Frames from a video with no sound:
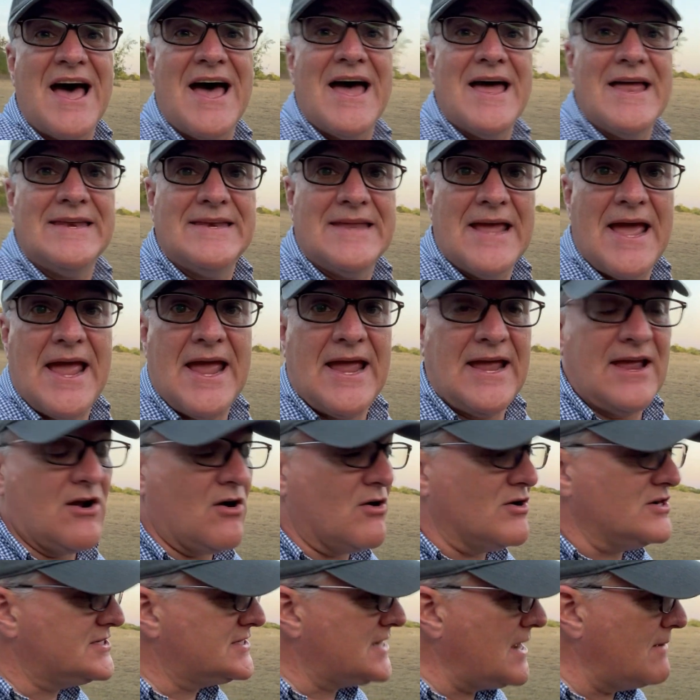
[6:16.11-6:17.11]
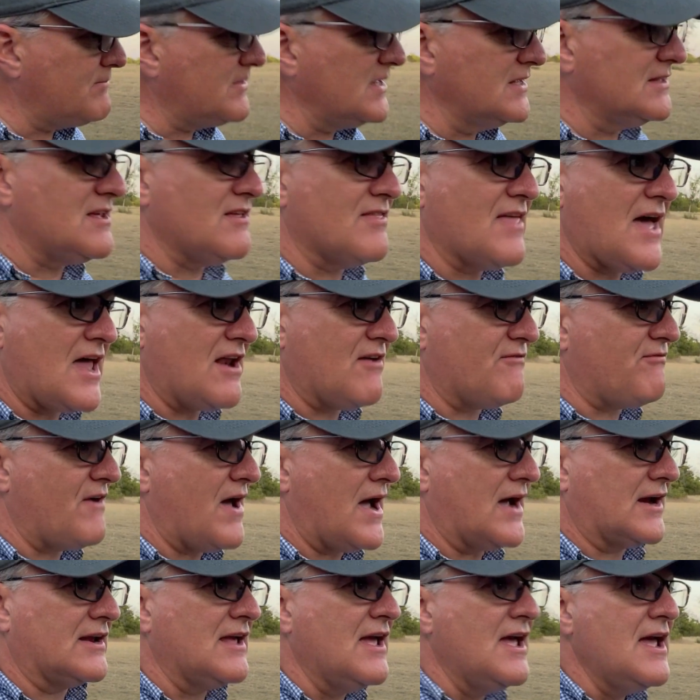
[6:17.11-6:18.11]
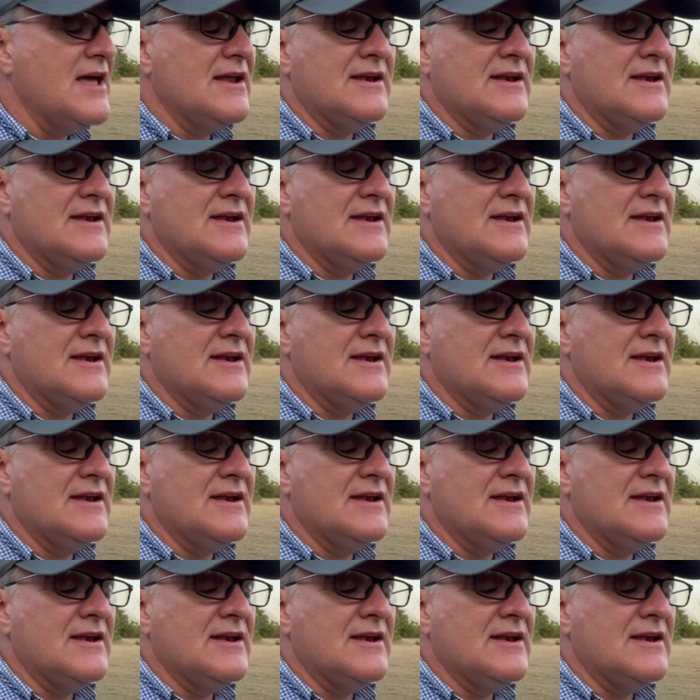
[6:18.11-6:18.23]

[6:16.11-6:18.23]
a day or something to that effect.